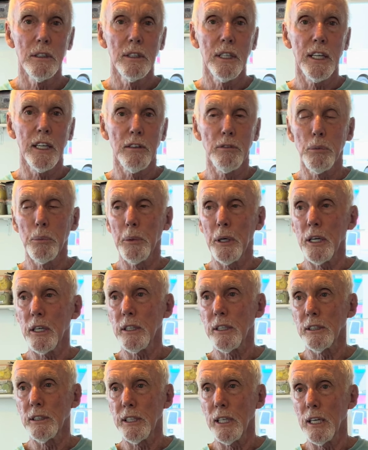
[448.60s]
Native
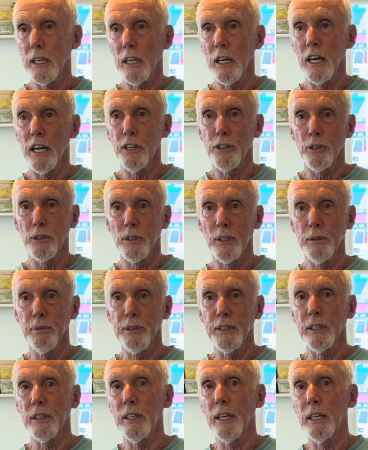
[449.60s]
Americans had a
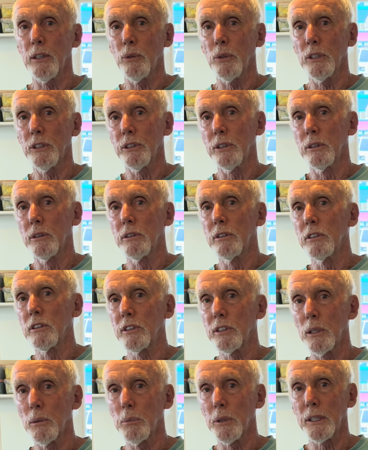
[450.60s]
hieroglyphic language to
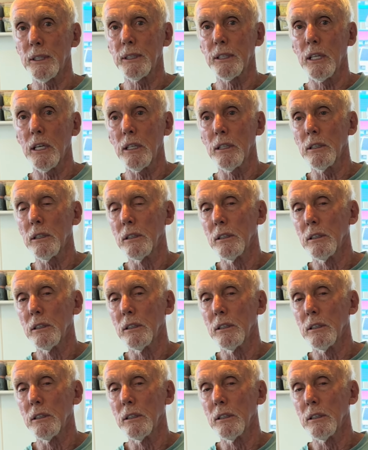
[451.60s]
some extent.